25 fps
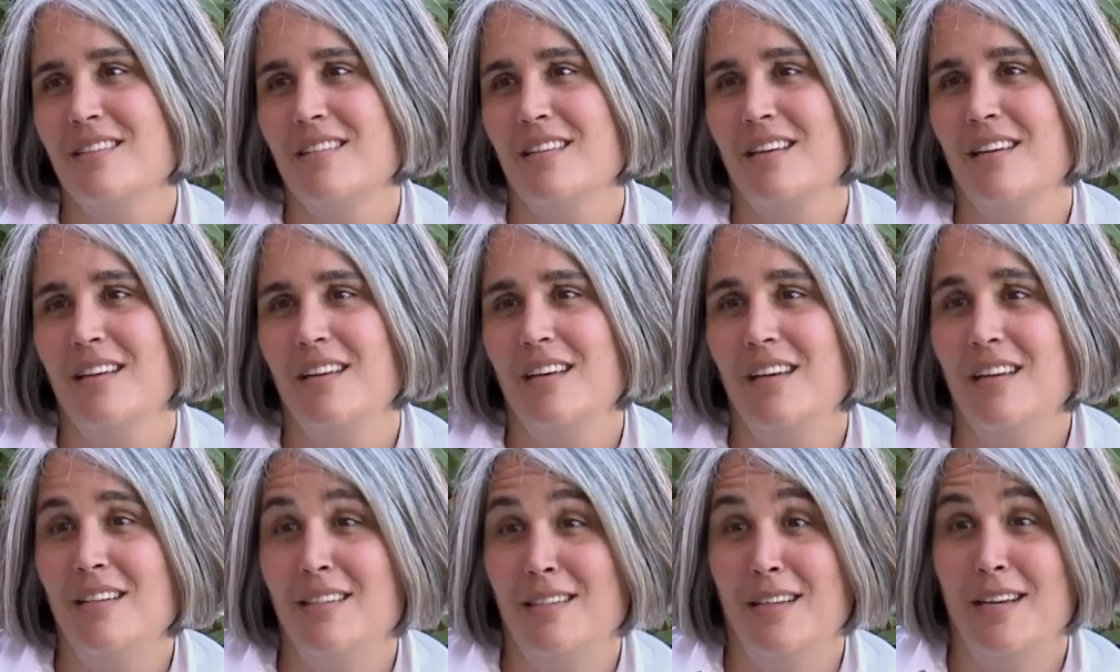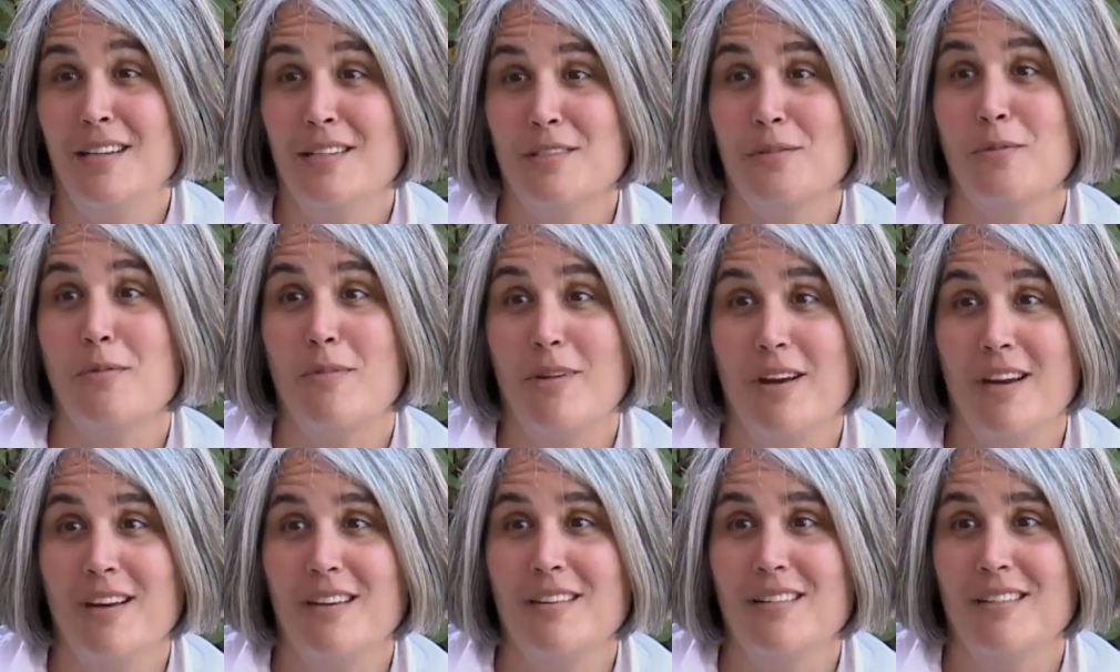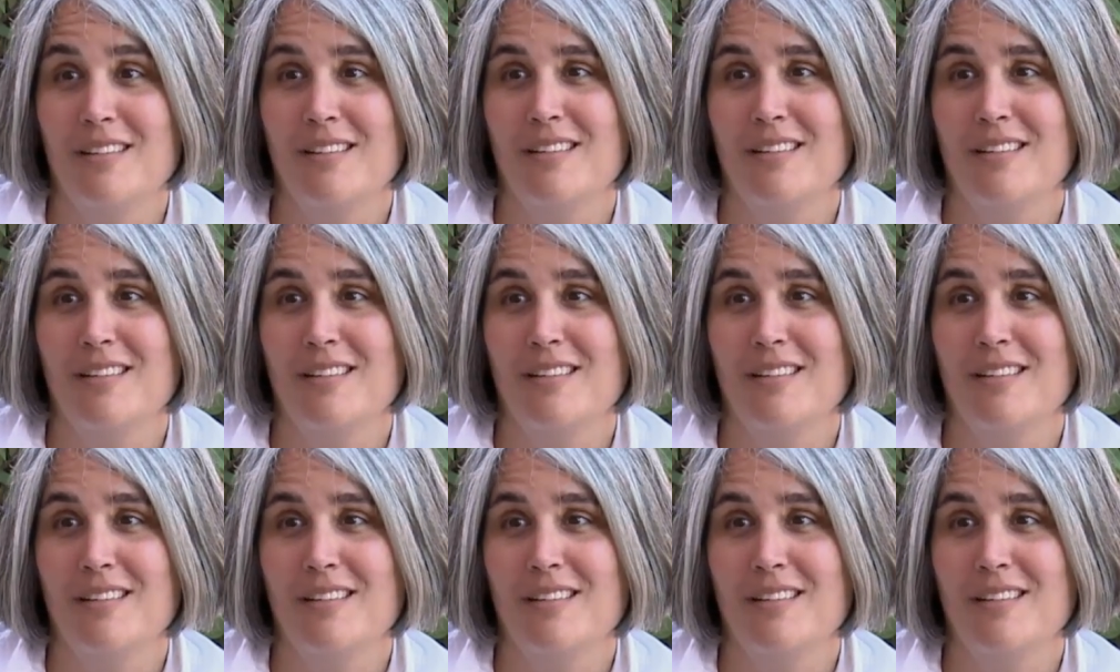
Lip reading: It tastes great.